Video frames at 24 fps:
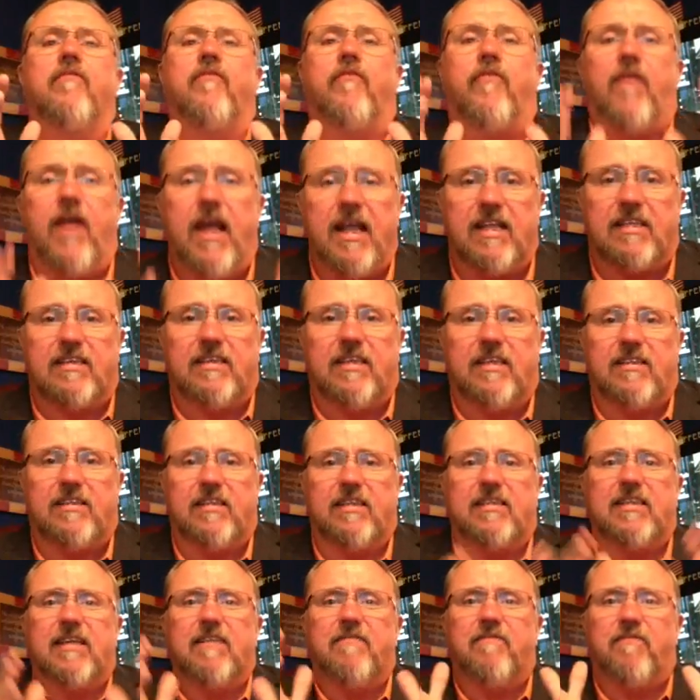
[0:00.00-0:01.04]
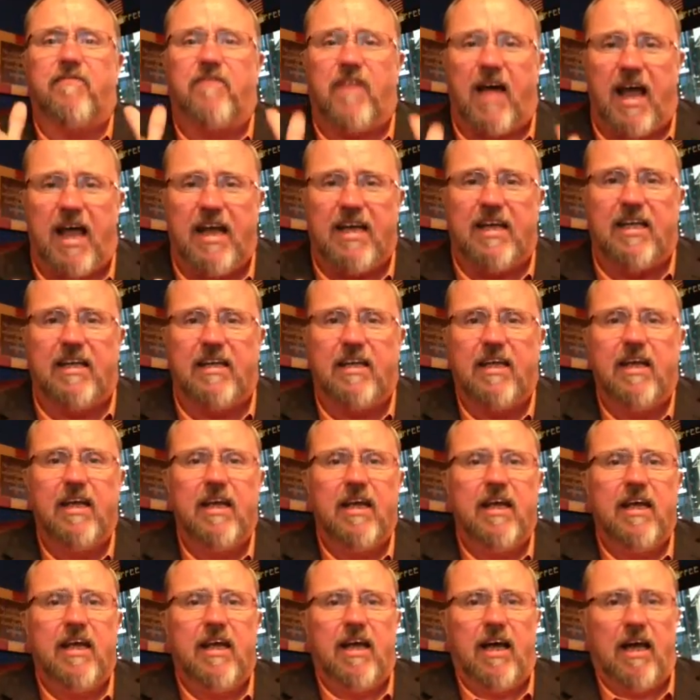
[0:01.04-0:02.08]
Francis has invited
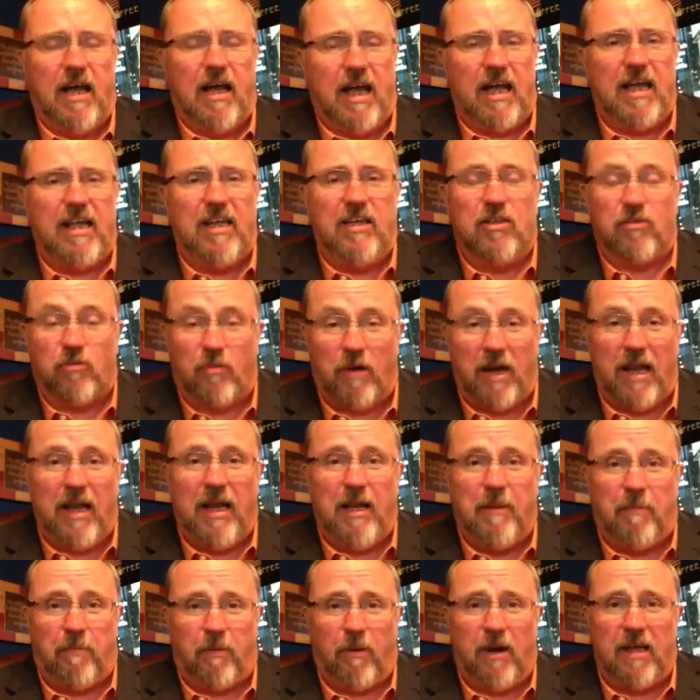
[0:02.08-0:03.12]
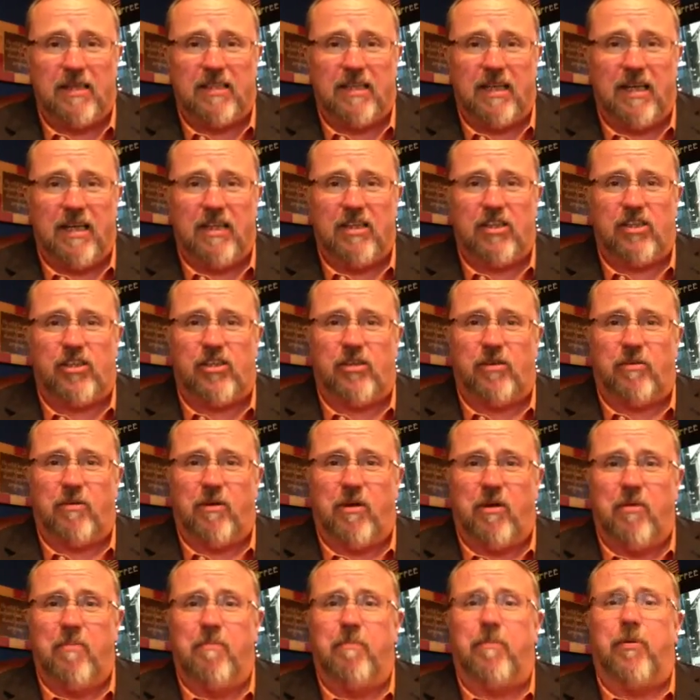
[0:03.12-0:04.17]
Israeli President
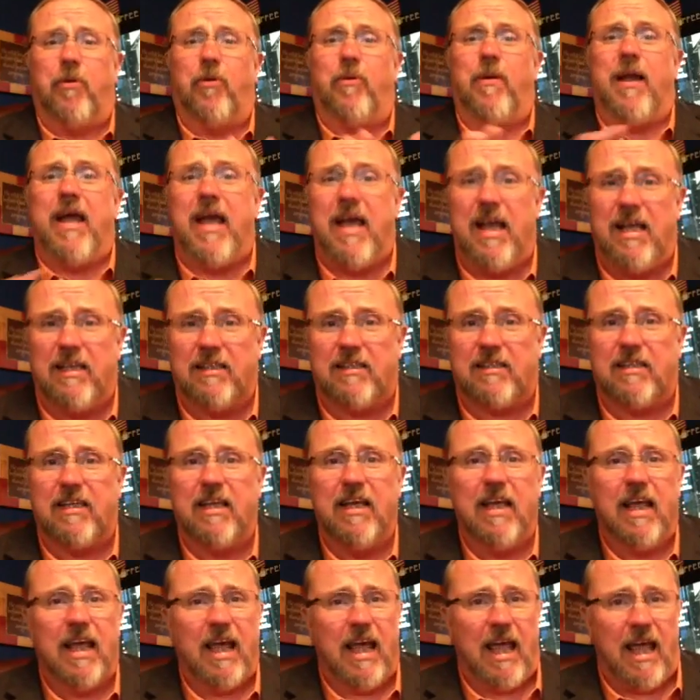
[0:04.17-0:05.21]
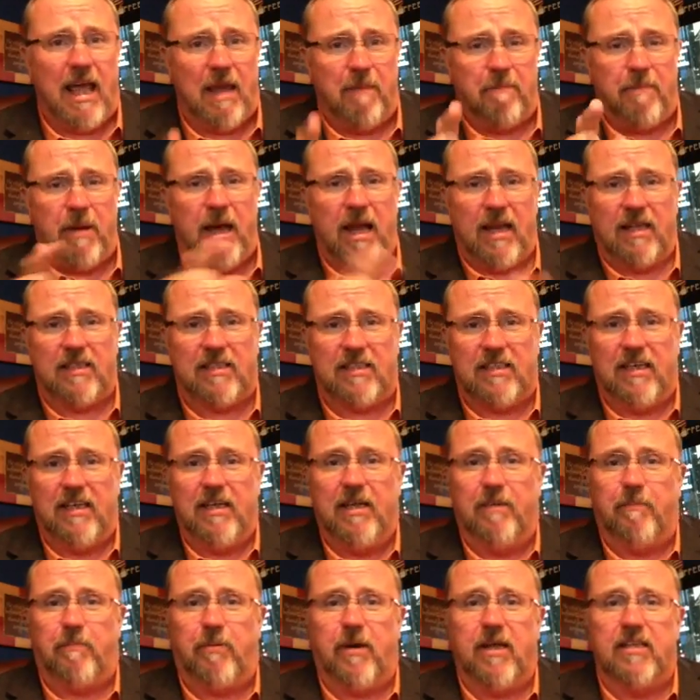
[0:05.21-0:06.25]
Sharon Peres and
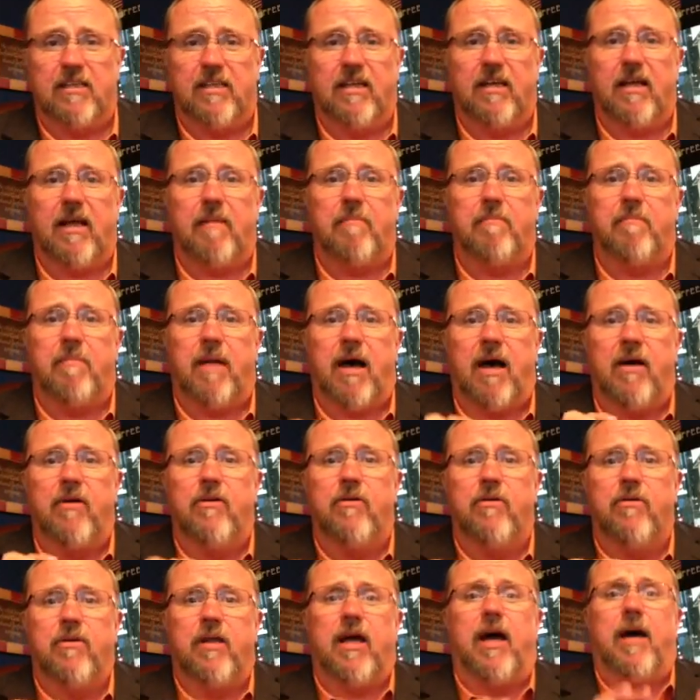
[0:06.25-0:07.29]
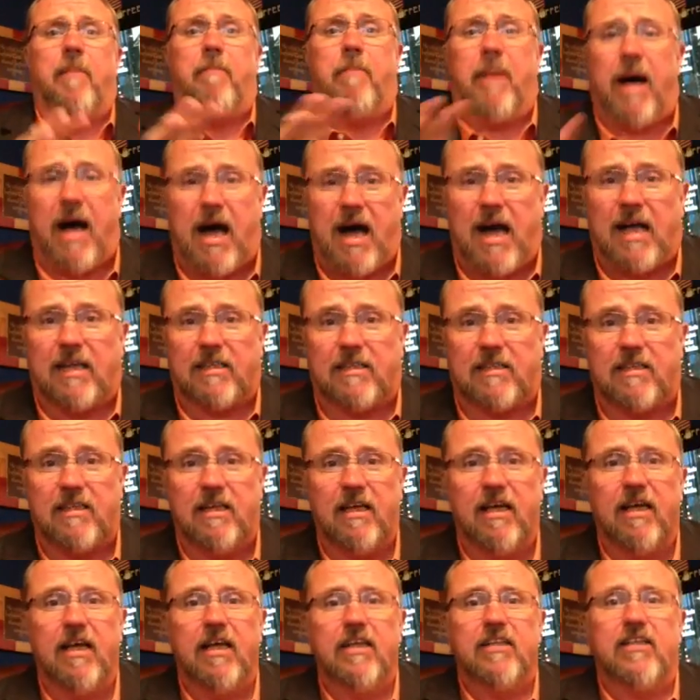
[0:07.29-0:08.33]
Palestinian President Mahmoud Abbas
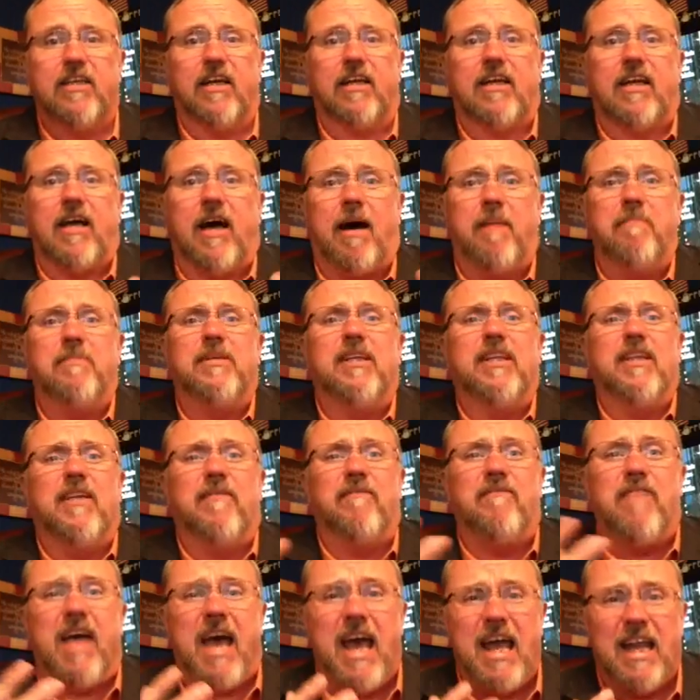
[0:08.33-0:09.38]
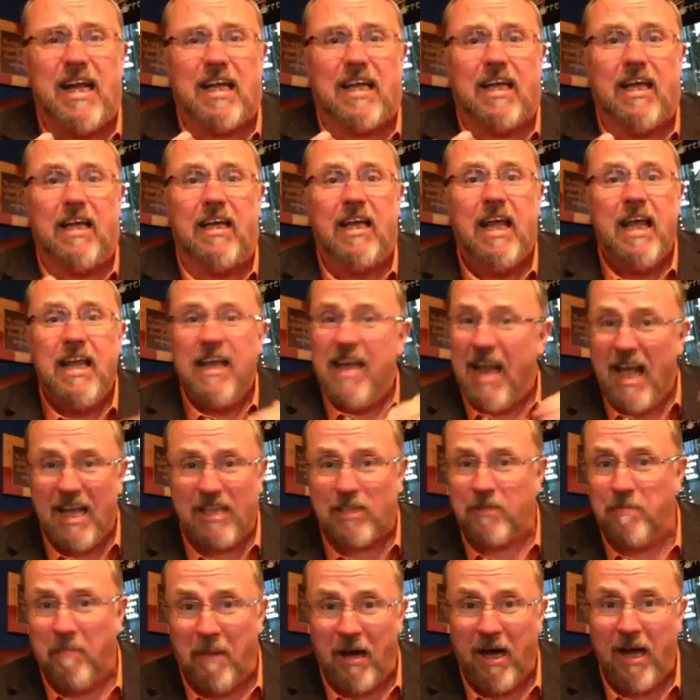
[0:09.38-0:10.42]
to come to the Vatican
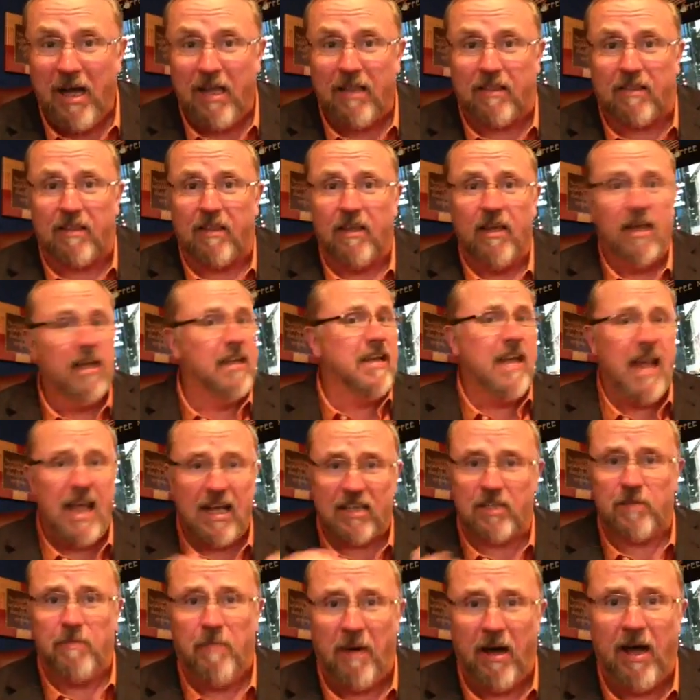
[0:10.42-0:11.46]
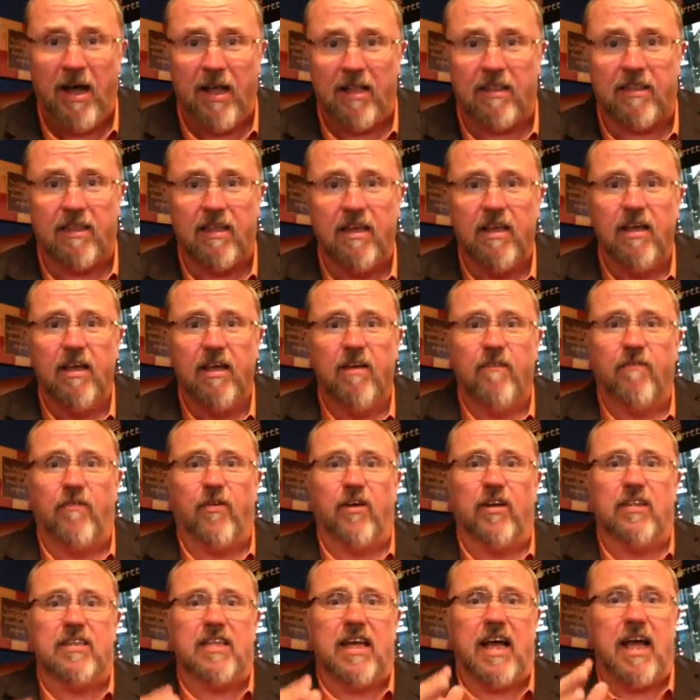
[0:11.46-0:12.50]
next month, next month,
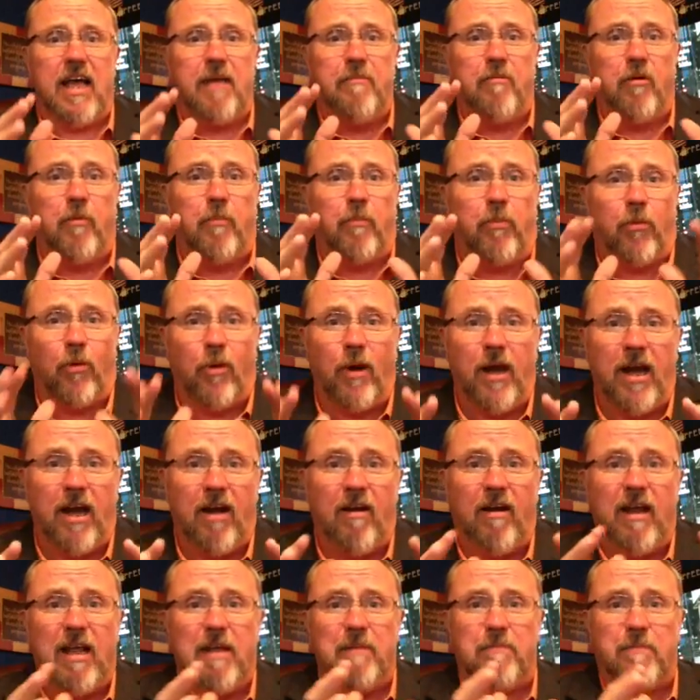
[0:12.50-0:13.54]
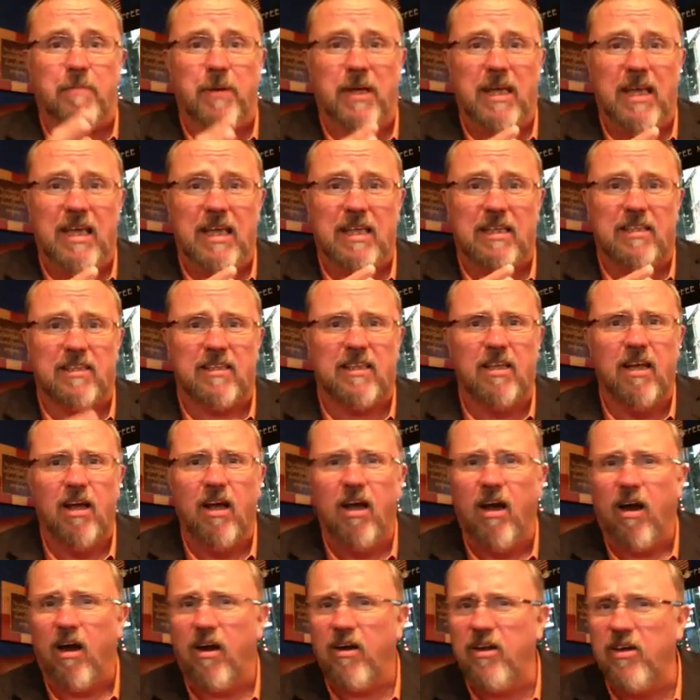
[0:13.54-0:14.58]
for a time of prayer and peace.
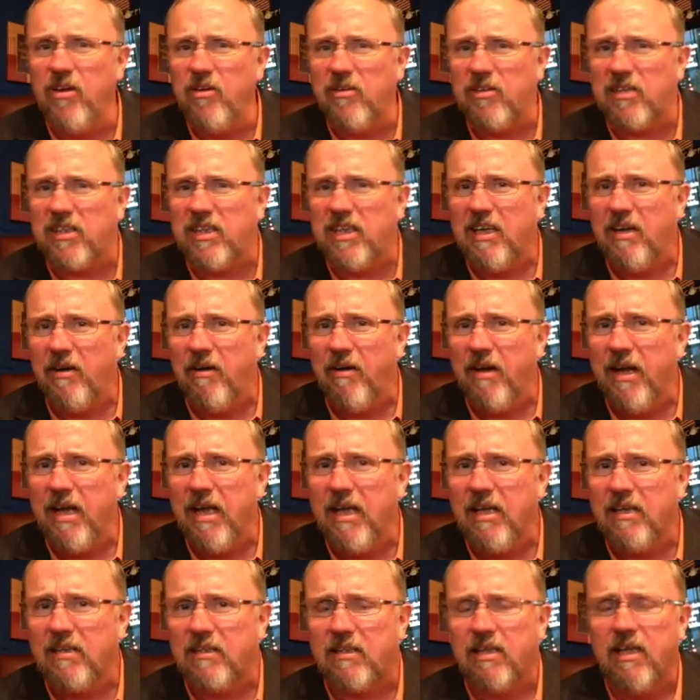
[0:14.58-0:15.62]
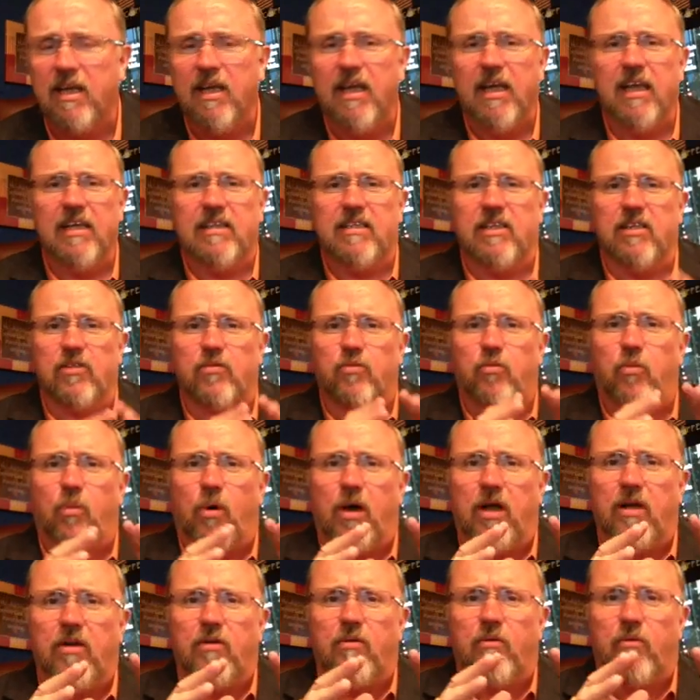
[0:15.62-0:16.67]
Are you serious? Is this
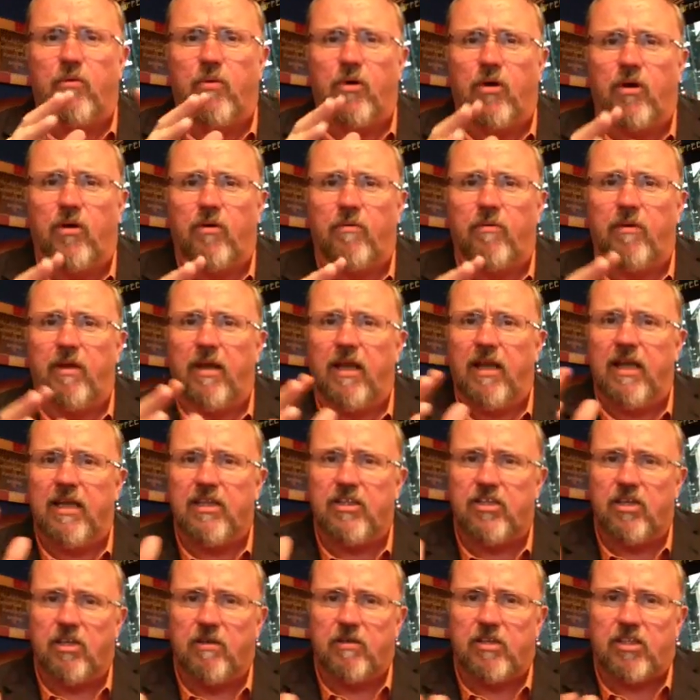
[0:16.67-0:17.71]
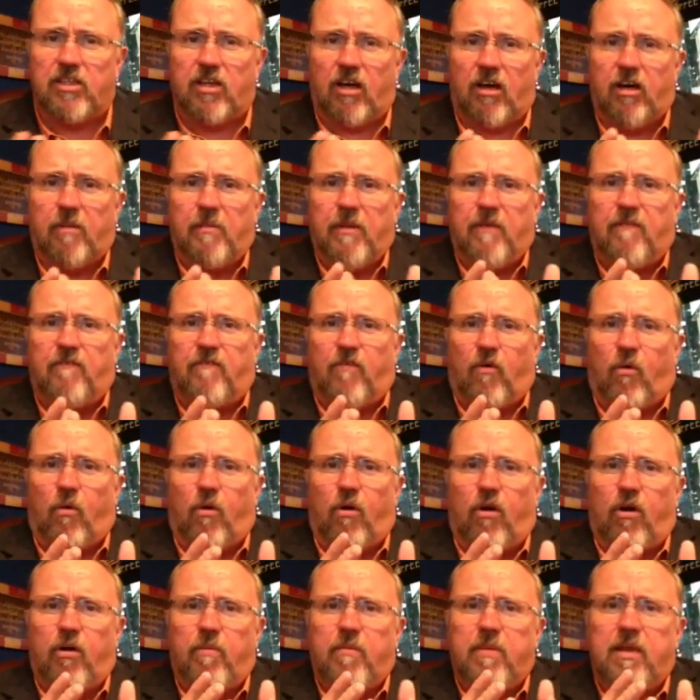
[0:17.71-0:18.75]
one world religion starting to be
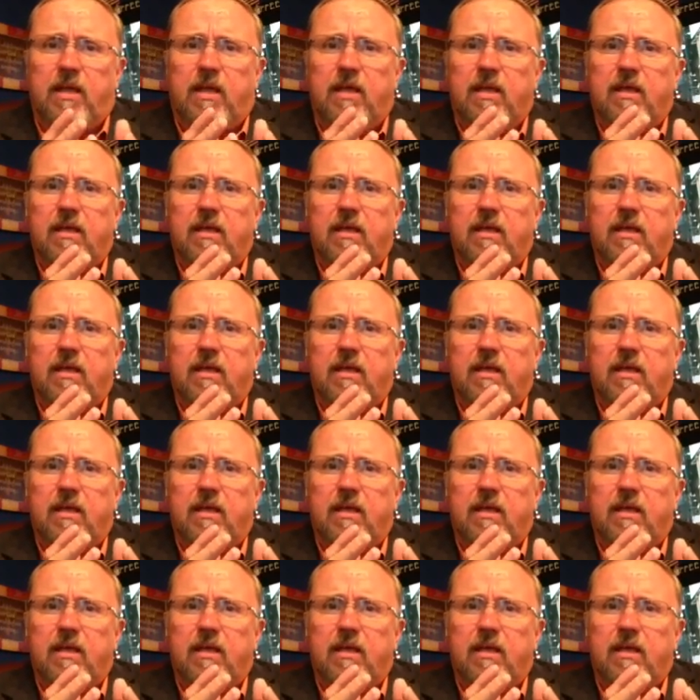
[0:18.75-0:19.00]
formed?